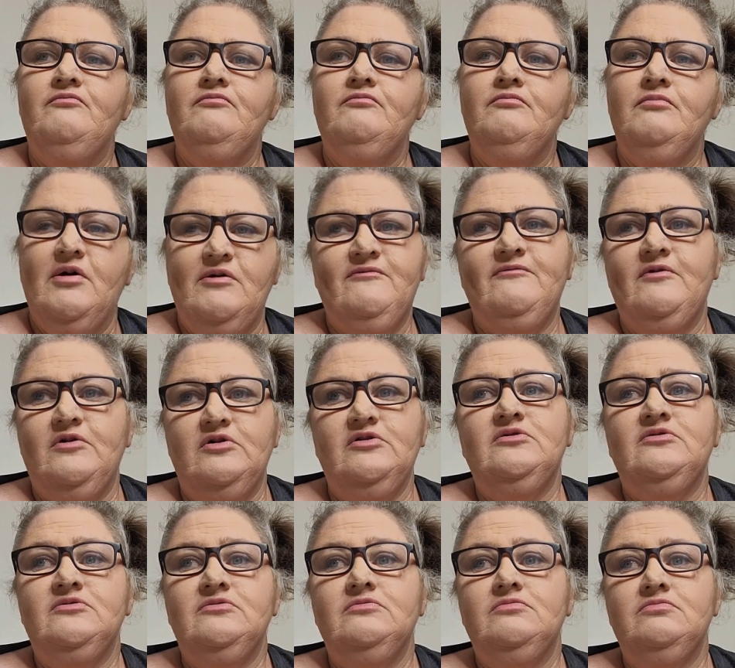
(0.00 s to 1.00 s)
my first
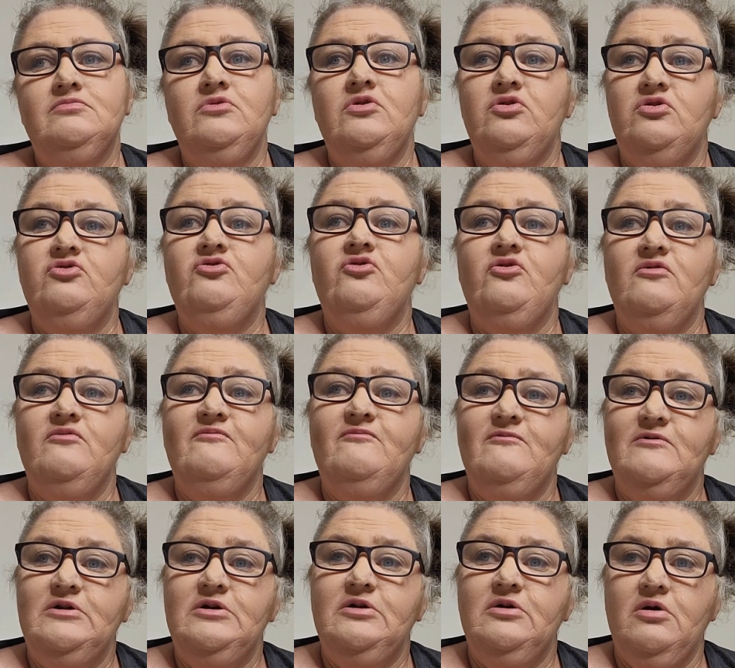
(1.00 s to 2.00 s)
YouTube
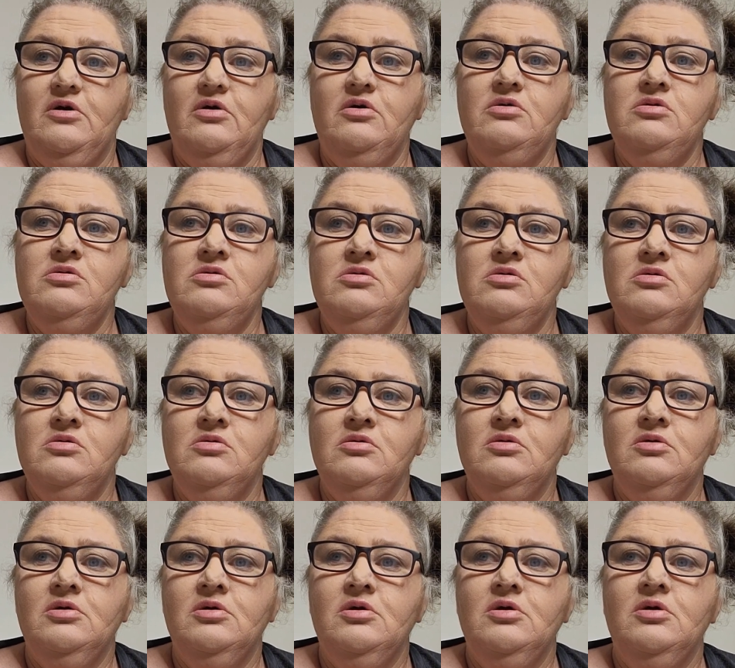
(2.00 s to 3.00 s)
video
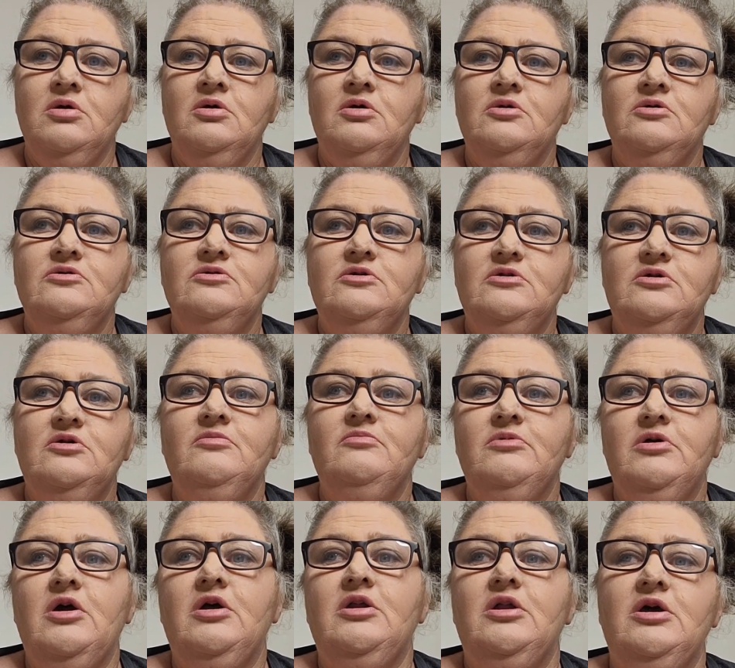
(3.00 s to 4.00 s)
that I'm
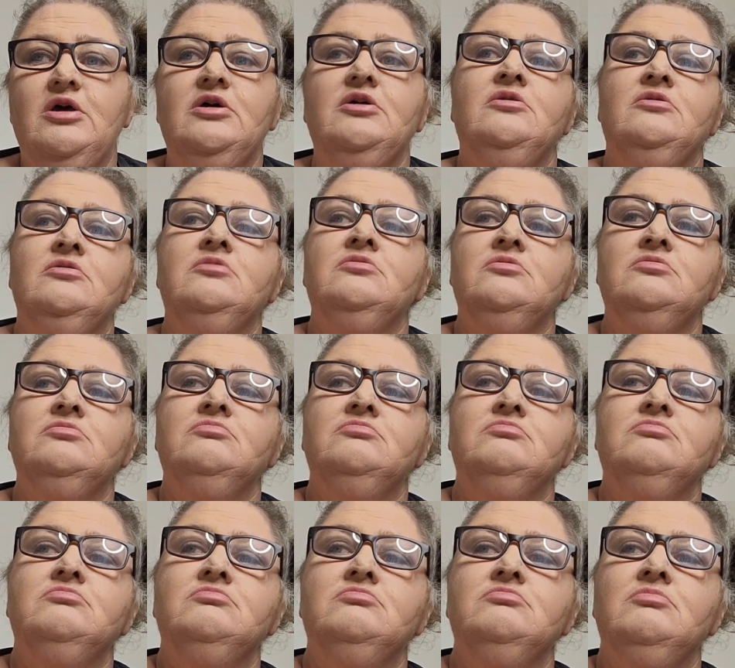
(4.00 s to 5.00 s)
gonna
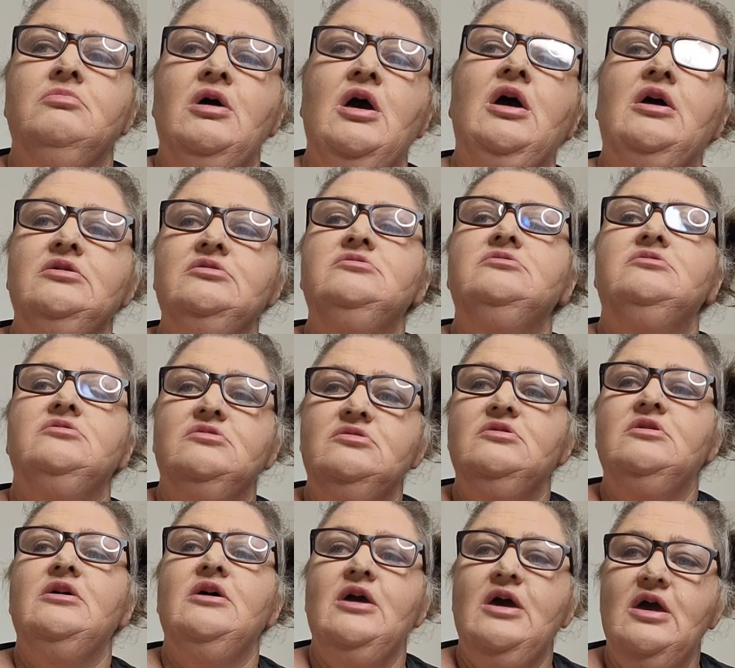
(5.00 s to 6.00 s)
add to
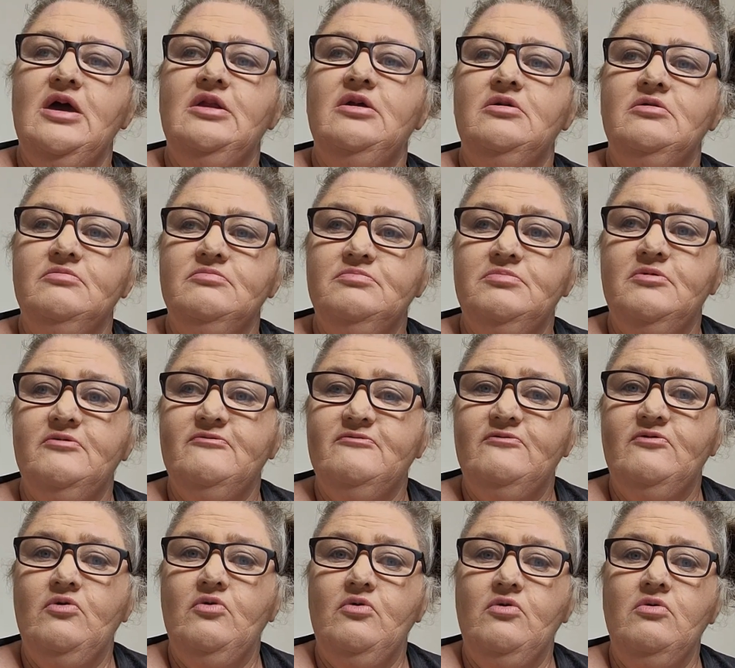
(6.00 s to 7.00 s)
the edit
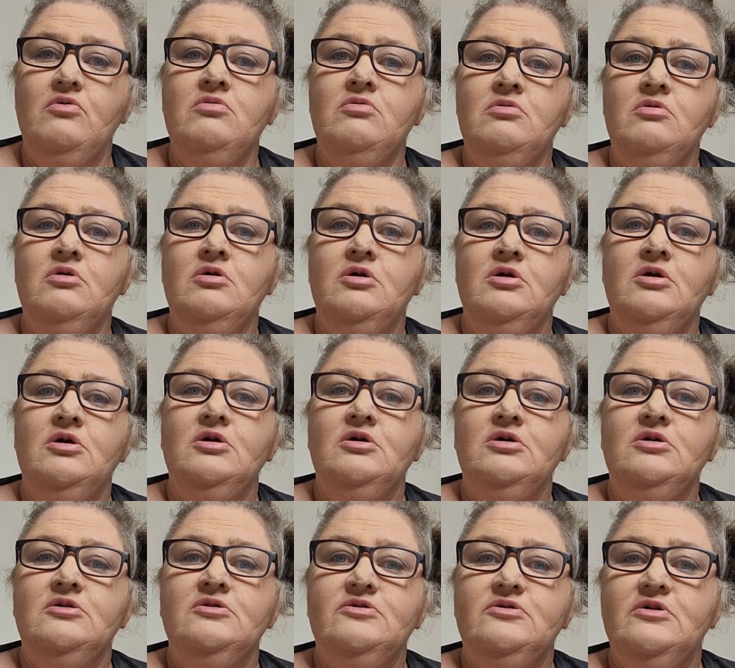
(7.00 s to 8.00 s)
before,
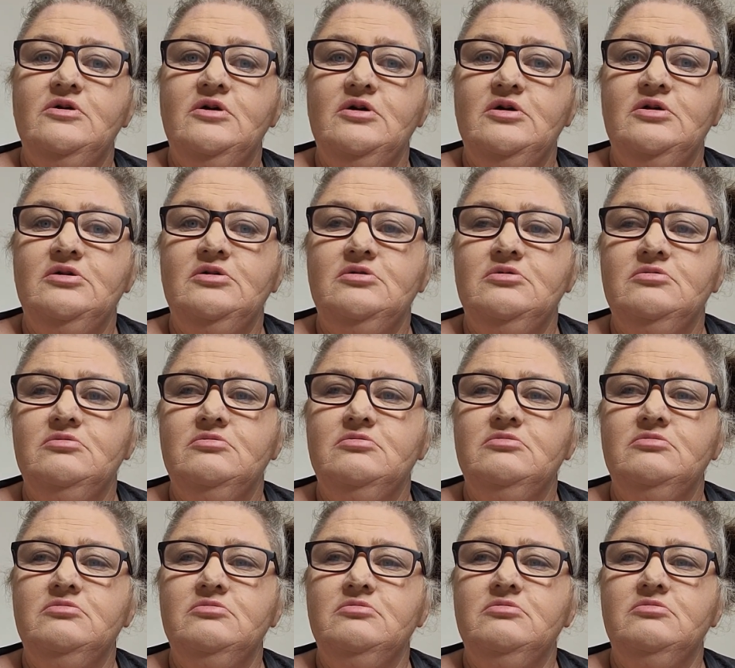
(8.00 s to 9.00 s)
that
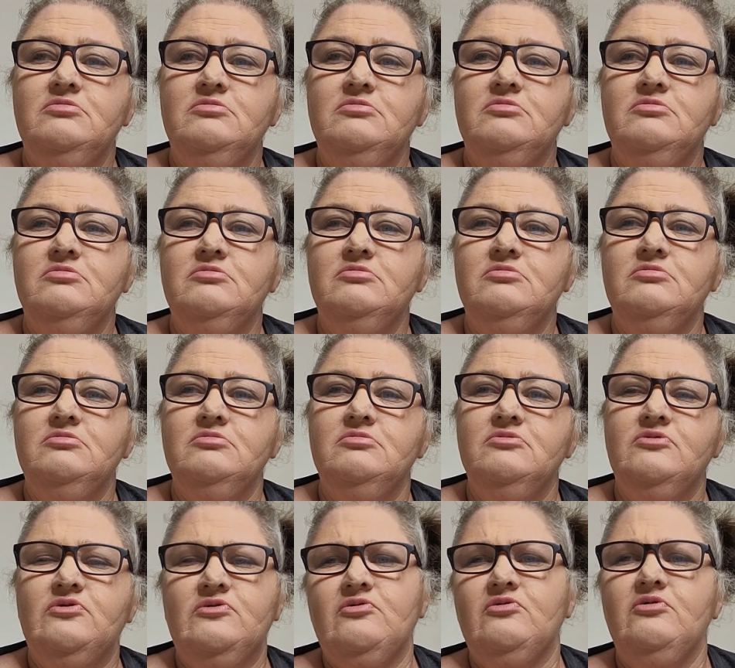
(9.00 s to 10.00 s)

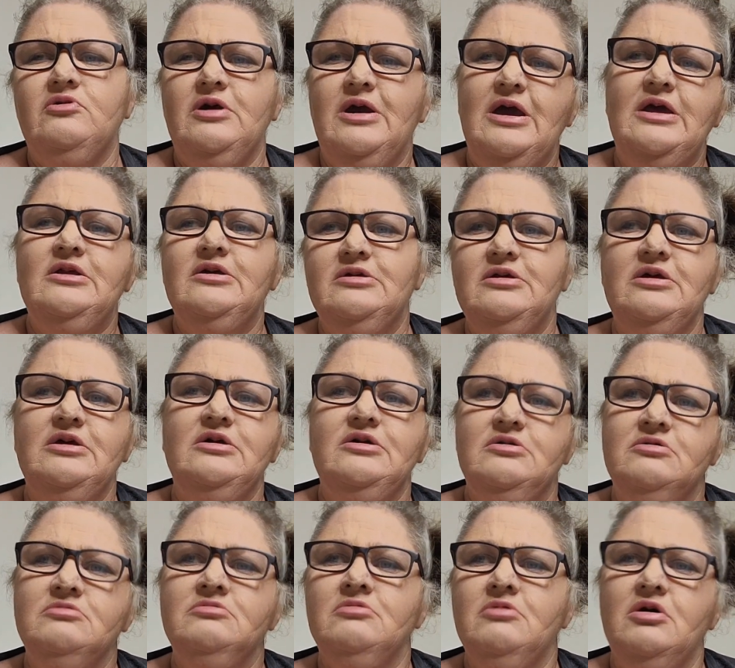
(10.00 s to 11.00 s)
through editing
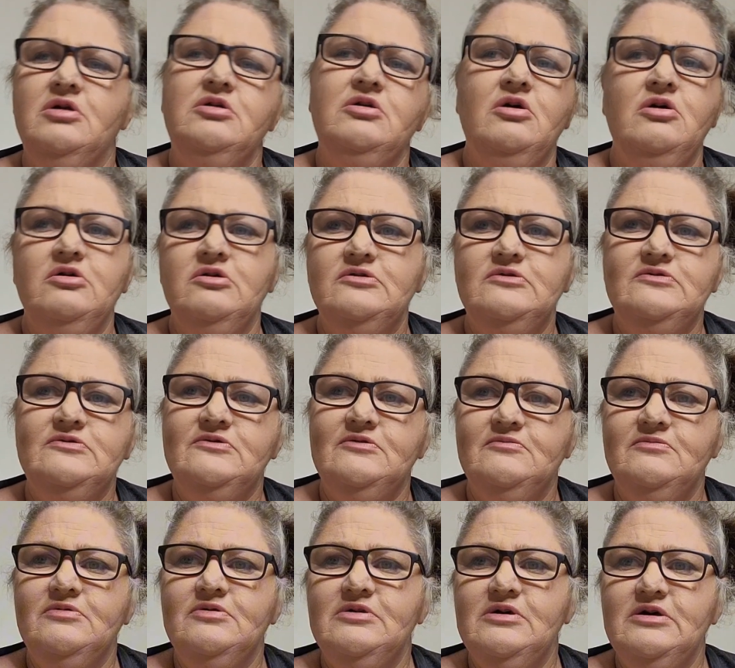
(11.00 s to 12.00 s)
I noticed
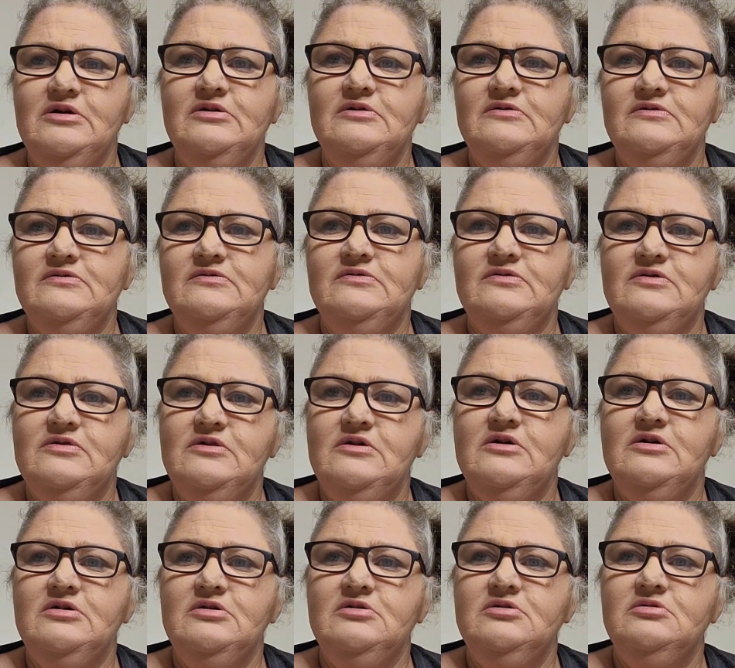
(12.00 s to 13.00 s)
some things that